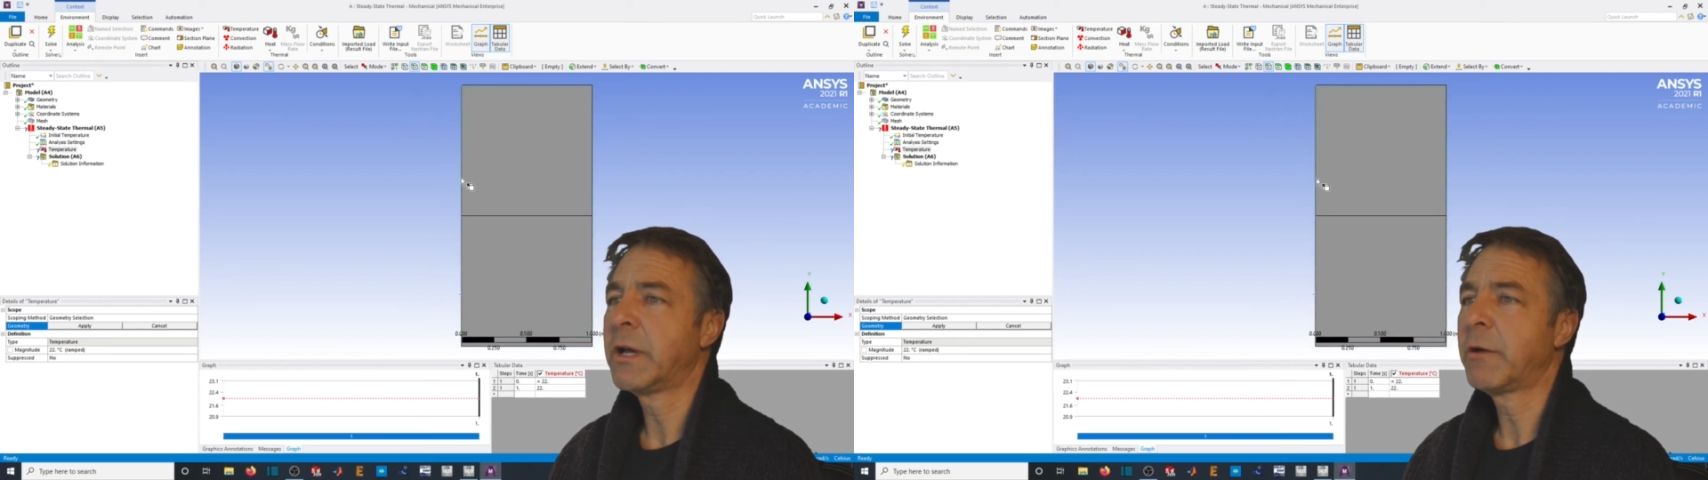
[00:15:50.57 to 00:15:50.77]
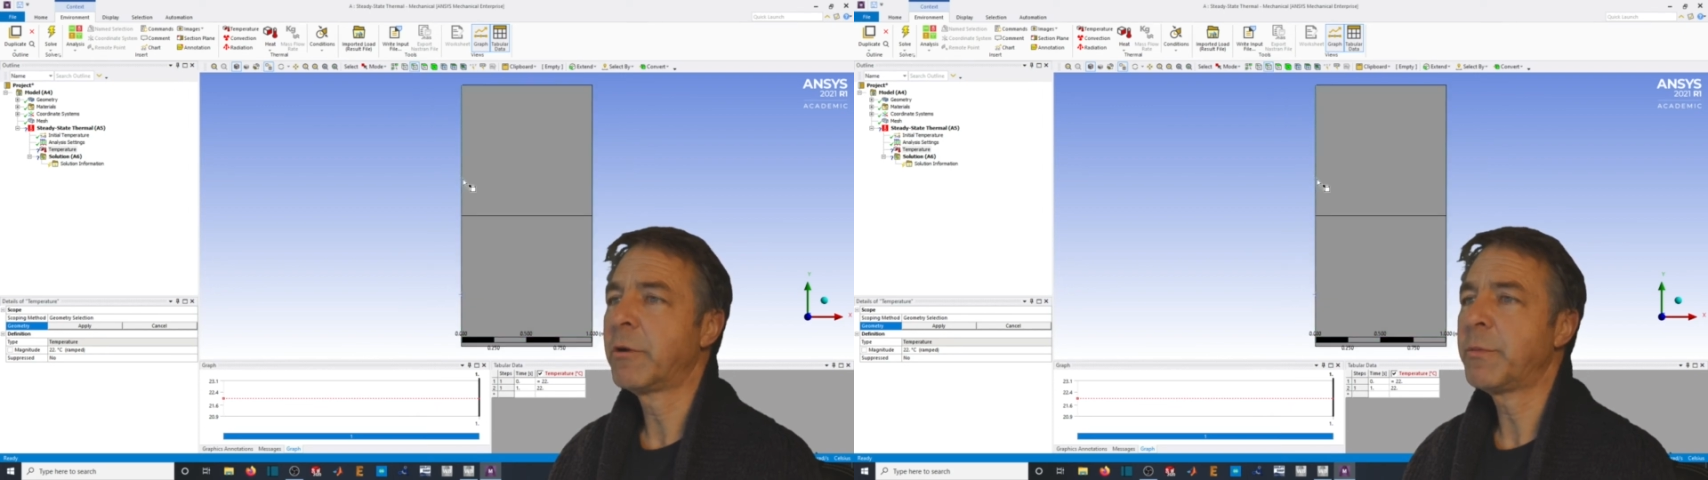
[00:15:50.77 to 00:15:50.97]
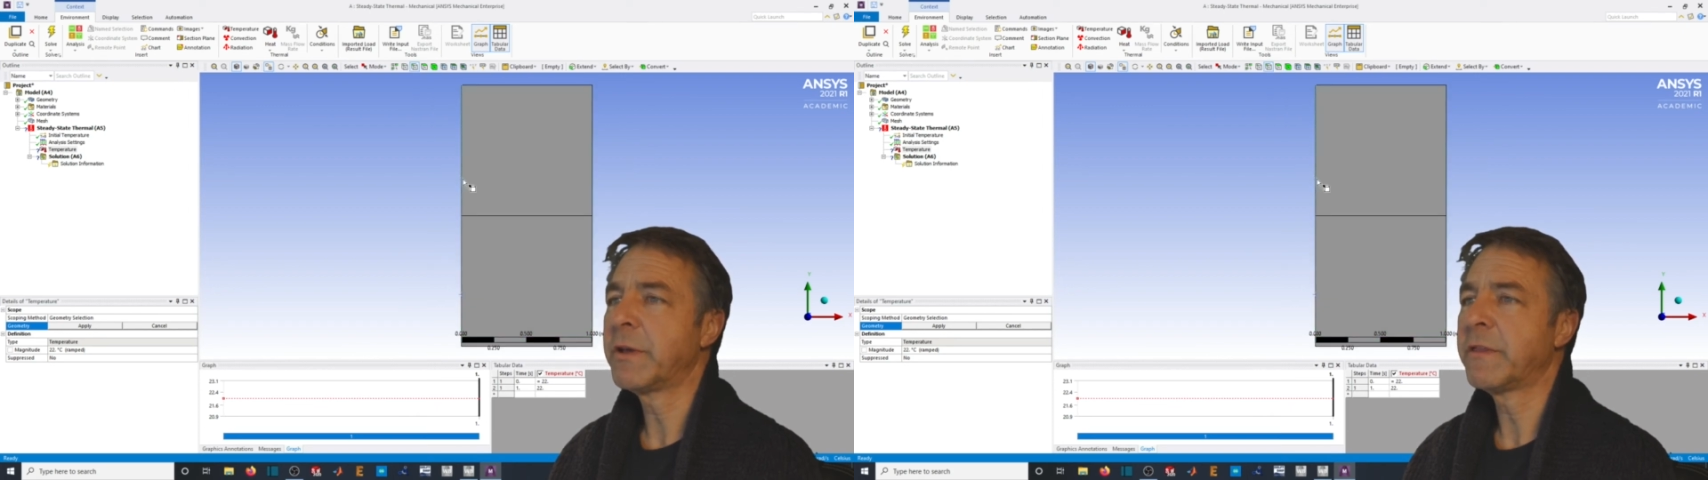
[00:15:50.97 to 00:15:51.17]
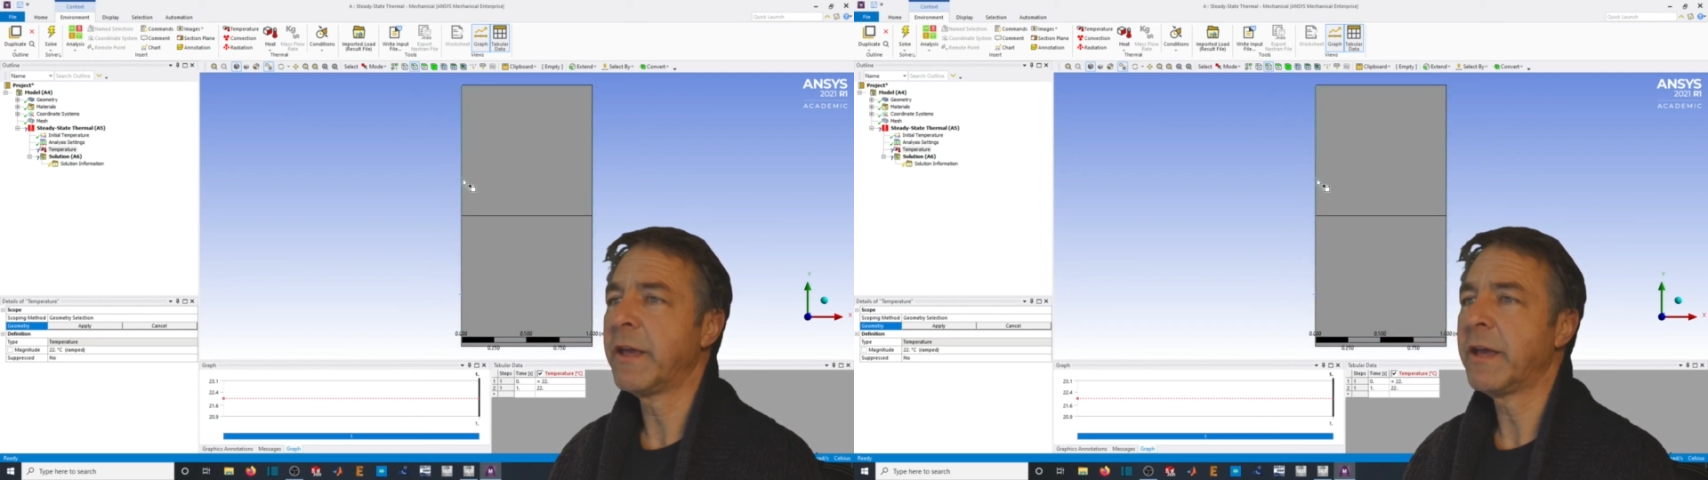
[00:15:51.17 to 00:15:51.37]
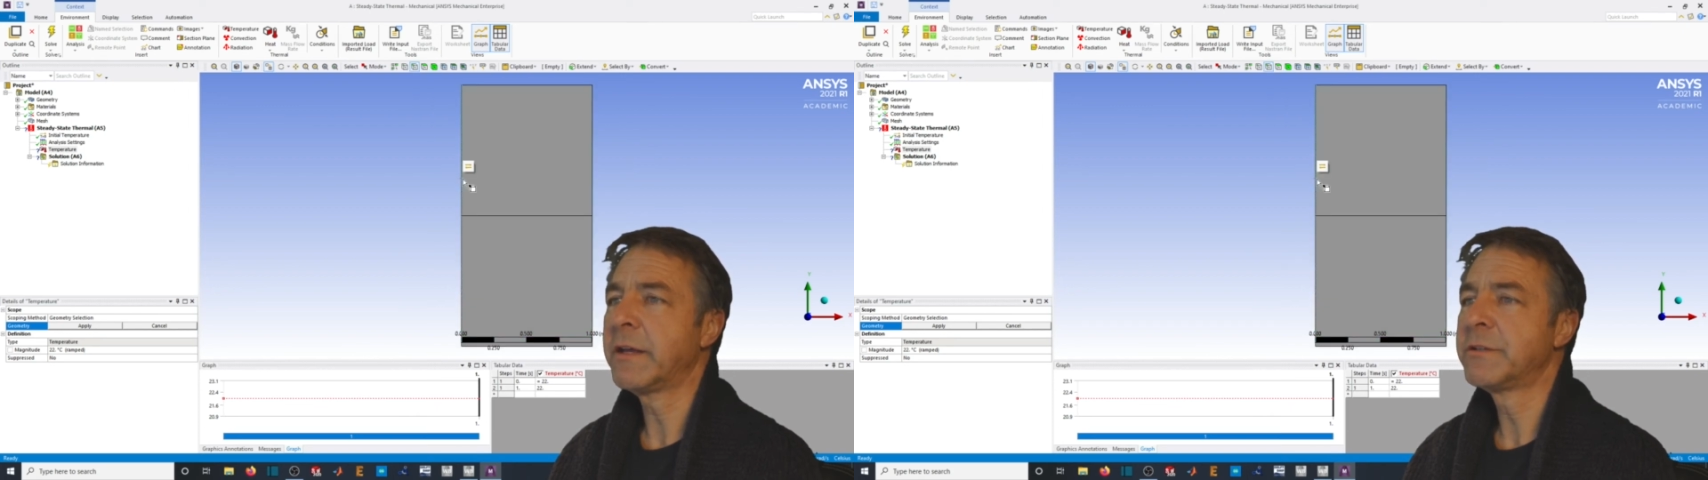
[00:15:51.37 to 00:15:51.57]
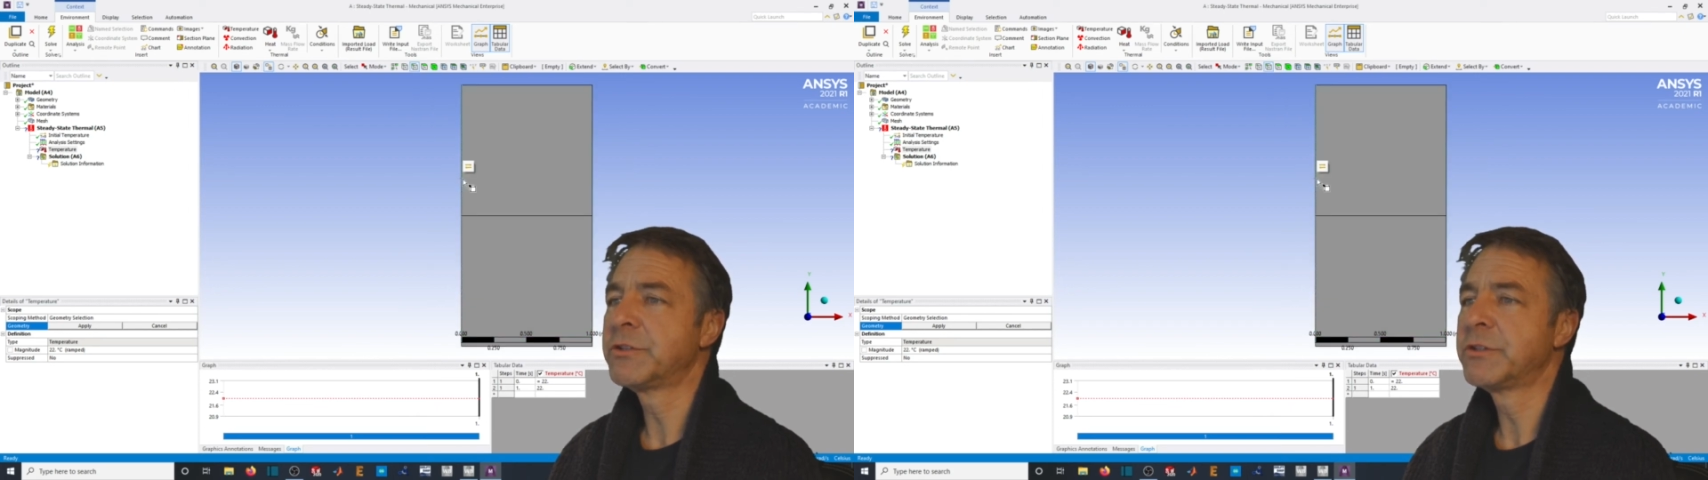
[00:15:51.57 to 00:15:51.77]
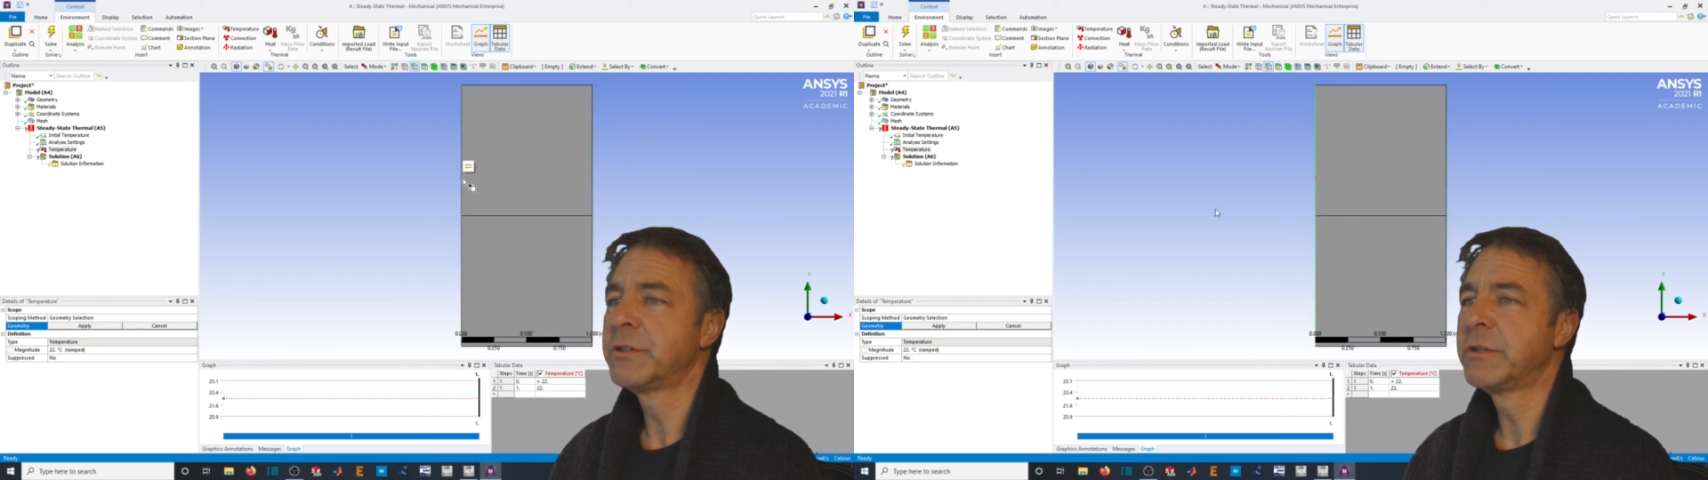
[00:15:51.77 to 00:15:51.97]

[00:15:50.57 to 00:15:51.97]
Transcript: I want to pick the edge,